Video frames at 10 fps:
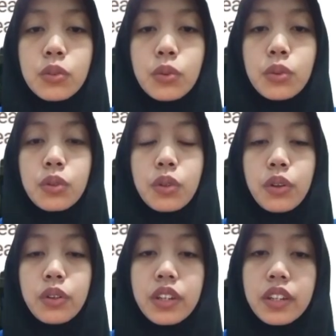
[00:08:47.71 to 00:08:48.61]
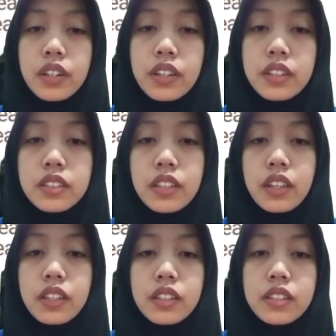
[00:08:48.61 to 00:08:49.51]
to organize
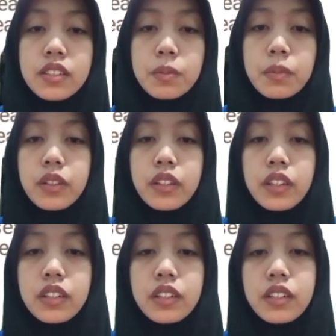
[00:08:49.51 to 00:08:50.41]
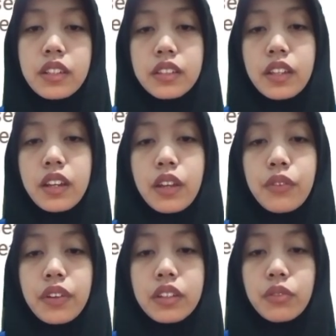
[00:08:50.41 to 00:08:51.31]
and display the data
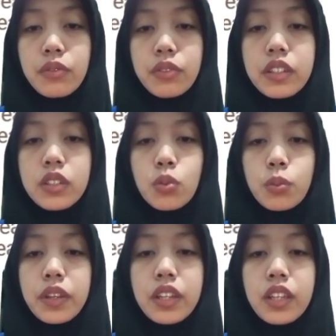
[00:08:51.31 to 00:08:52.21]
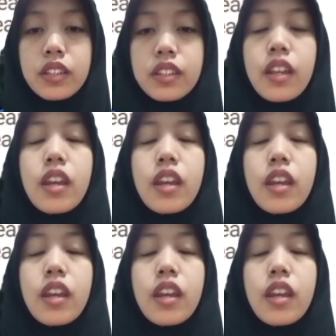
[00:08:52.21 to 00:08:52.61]
effectively to make it